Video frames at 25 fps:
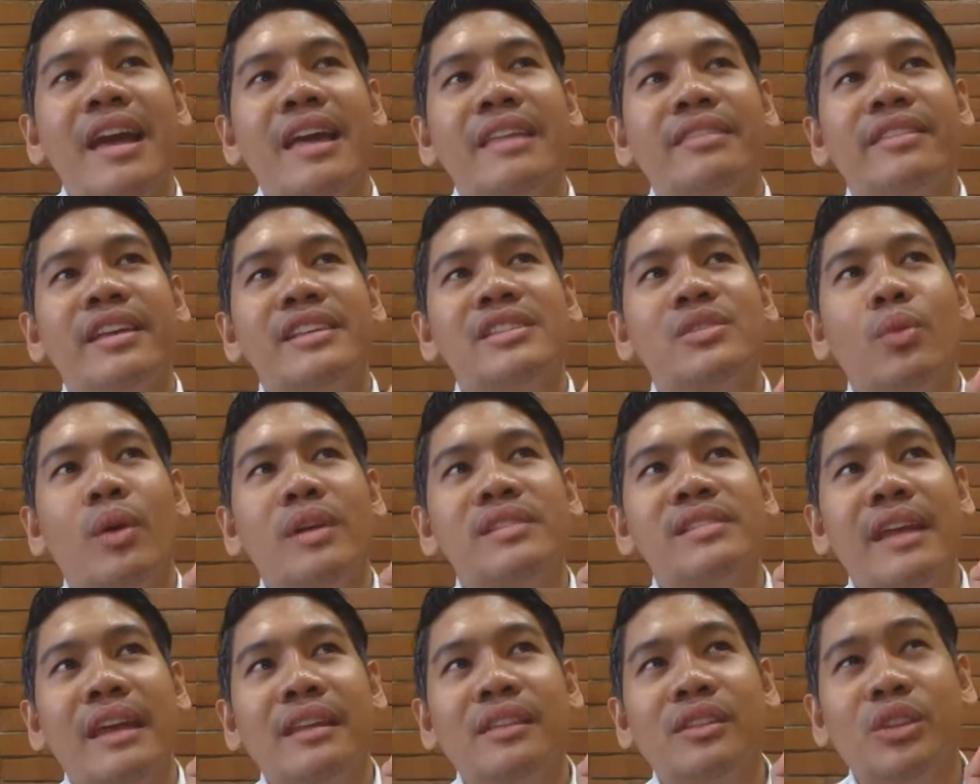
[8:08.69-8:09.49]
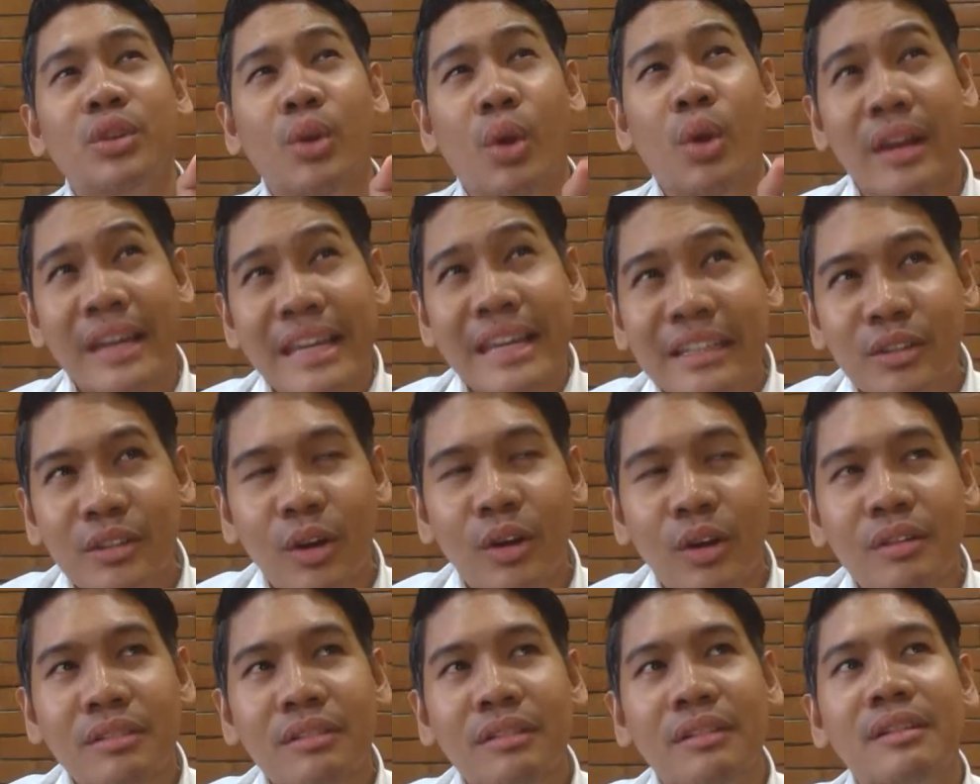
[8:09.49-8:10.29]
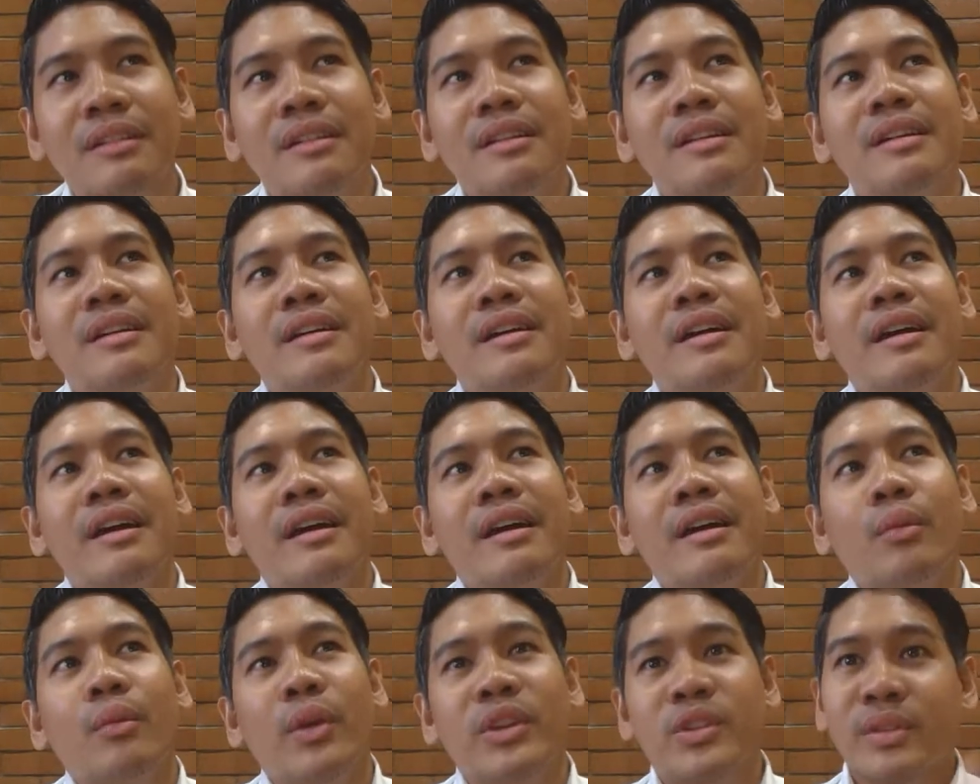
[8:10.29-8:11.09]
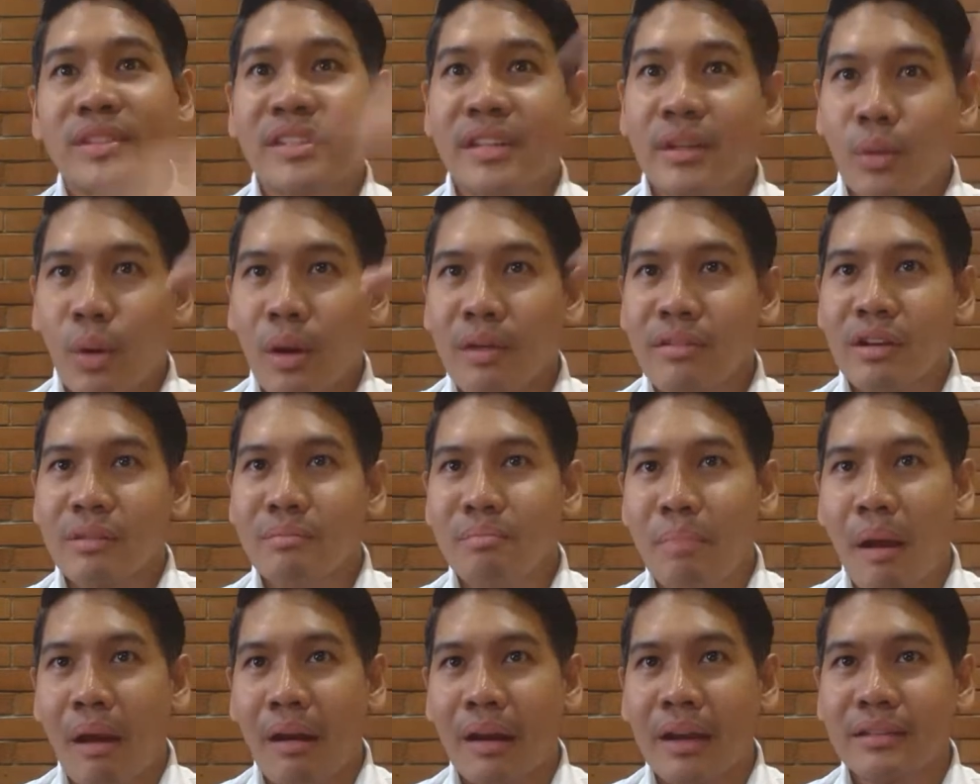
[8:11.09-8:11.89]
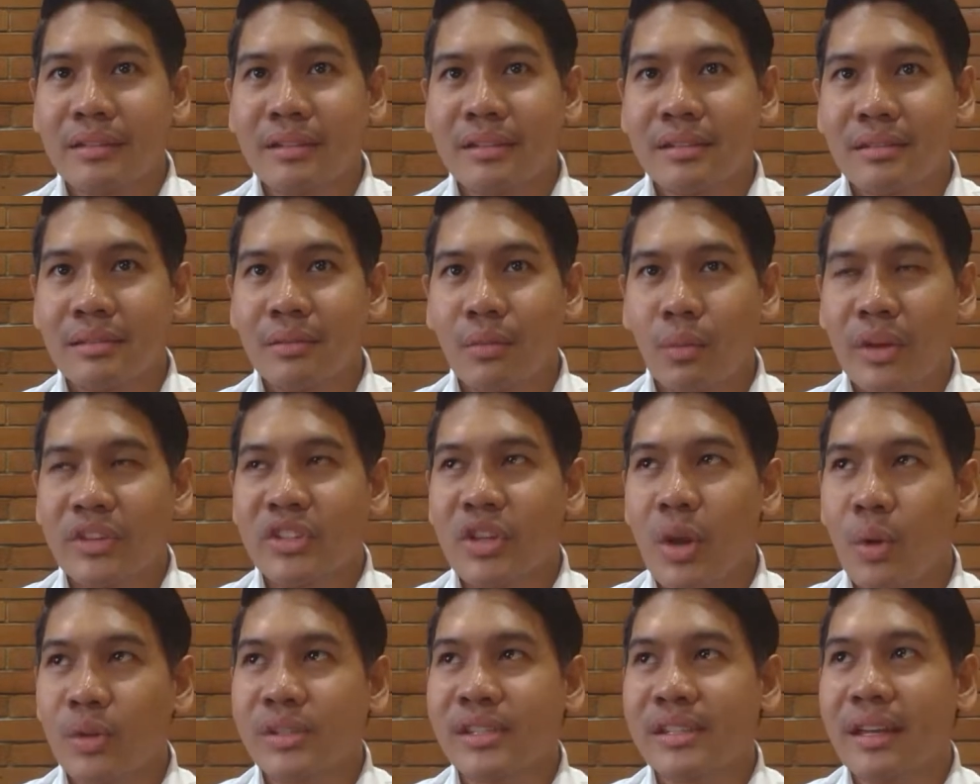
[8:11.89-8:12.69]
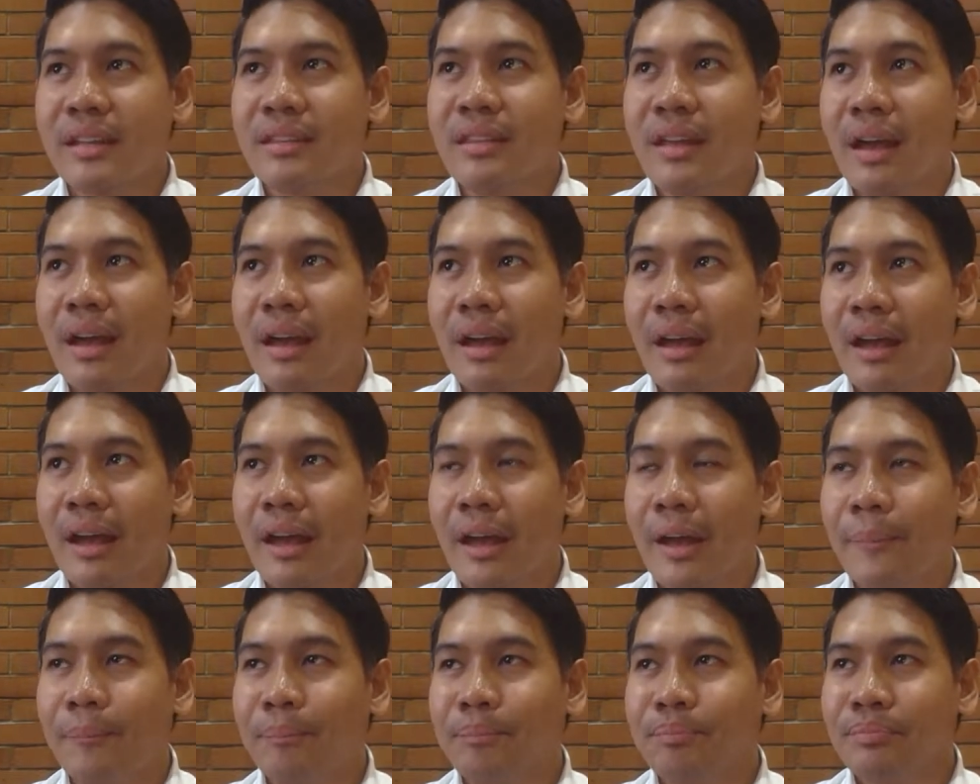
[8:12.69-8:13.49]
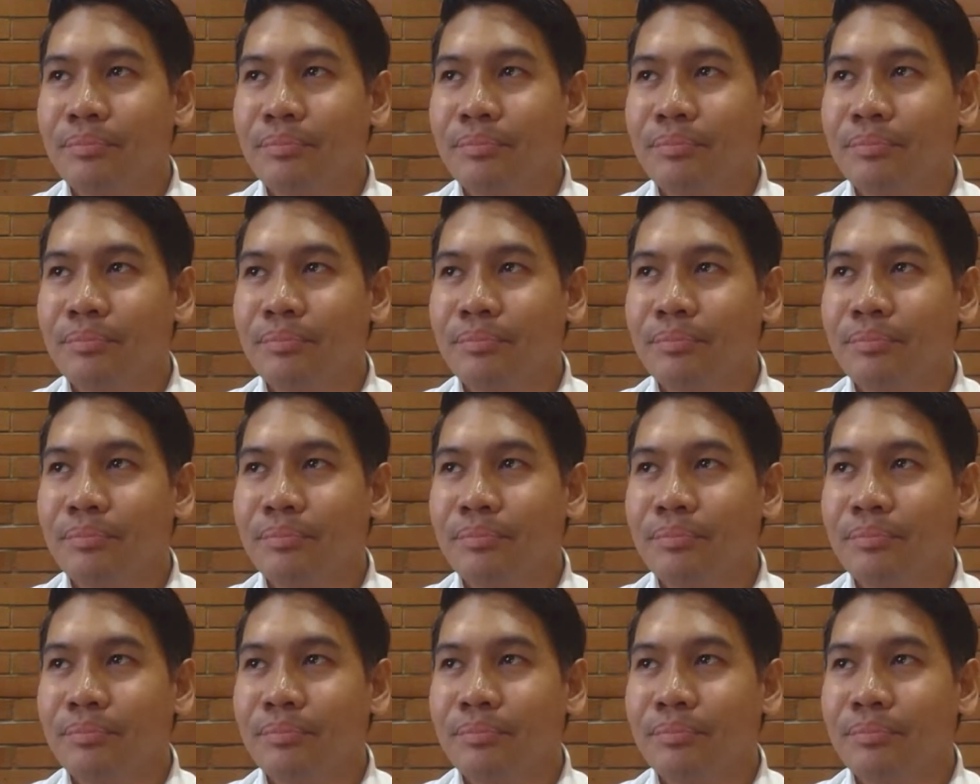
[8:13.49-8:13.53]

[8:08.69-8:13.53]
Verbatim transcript: This was in Torino, which was the northern part, which hosted the